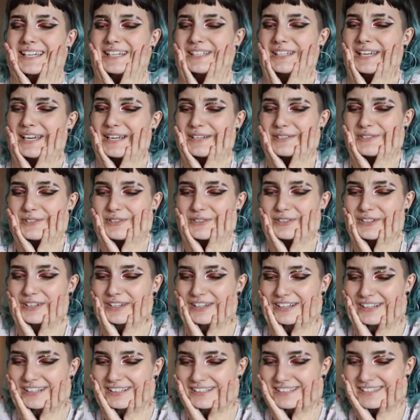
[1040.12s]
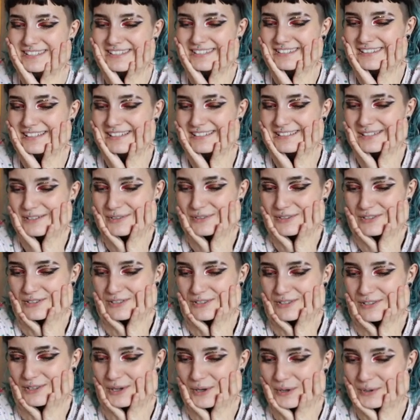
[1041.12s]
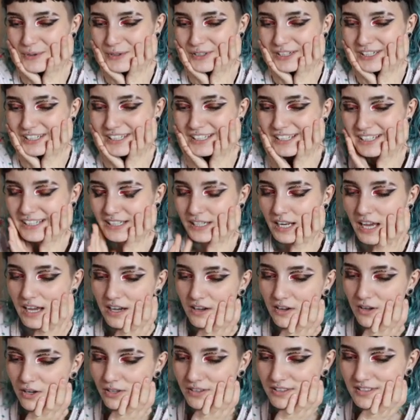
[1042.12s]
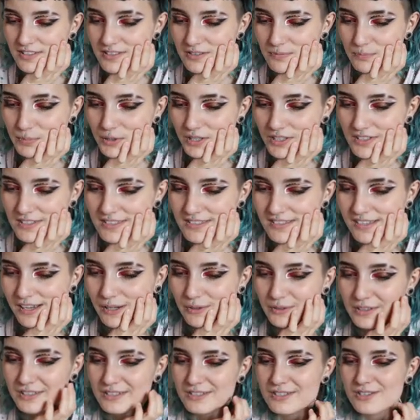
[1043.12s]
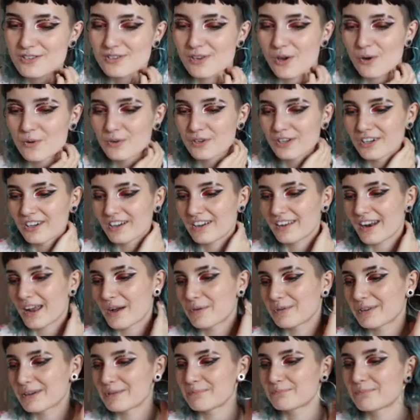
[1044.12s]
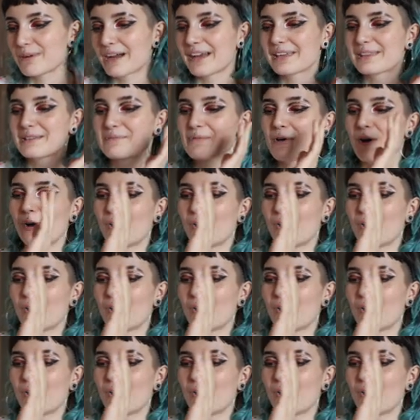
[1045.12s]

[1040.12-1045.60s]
Dead Astronauts. That sounds so good. All these books sounded so good. I want to buy them